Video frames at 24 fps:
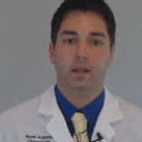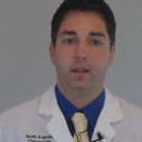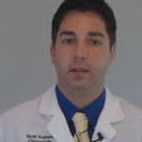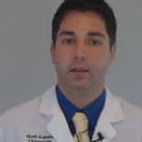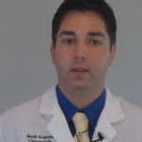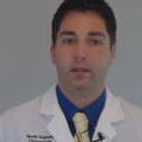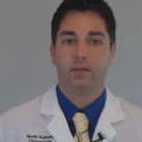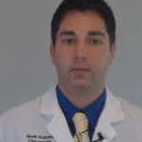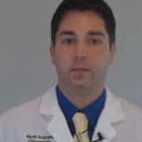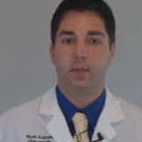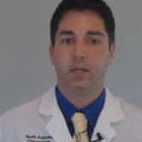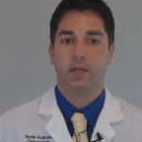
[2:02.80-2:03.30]

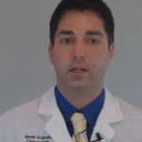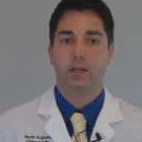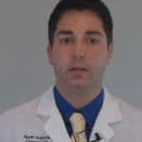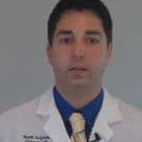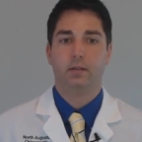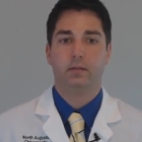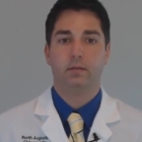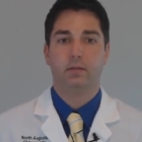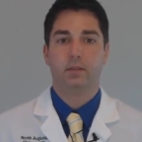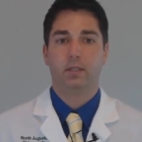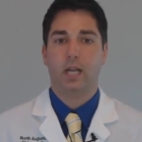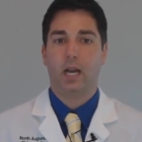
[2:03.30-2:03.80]
This
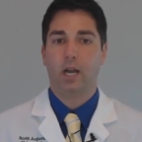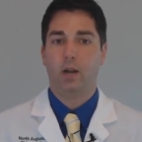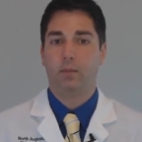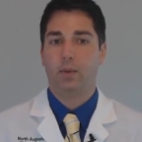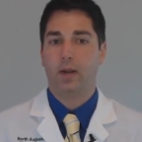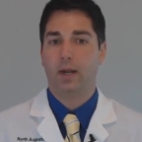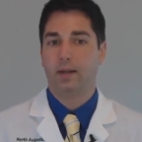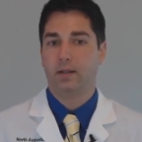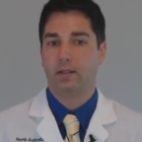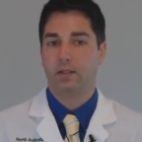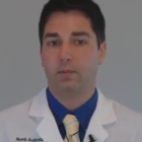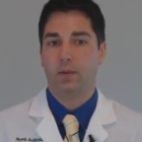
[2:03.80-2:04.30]
being
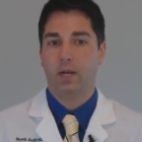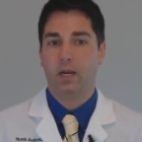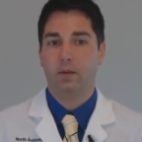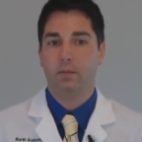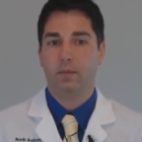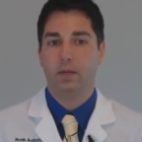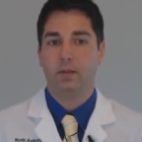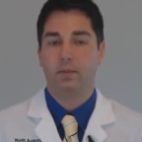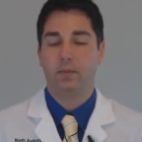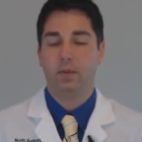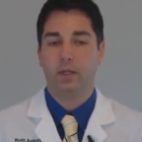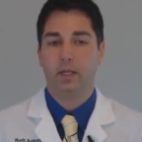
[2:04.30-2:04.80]
chiropractic spinal
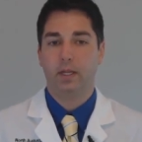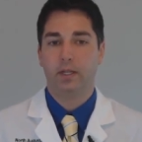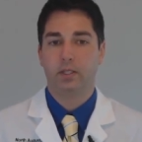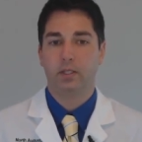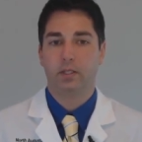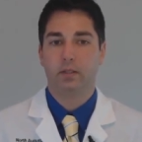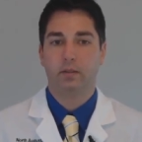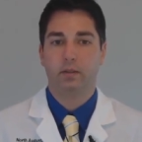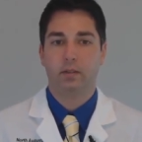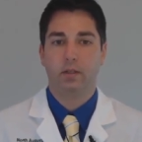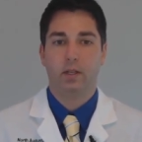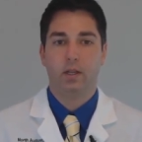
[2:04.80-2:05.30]

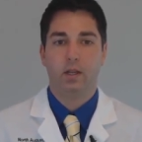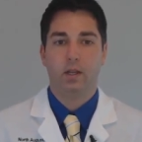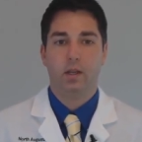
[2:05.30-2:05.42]
manipulation,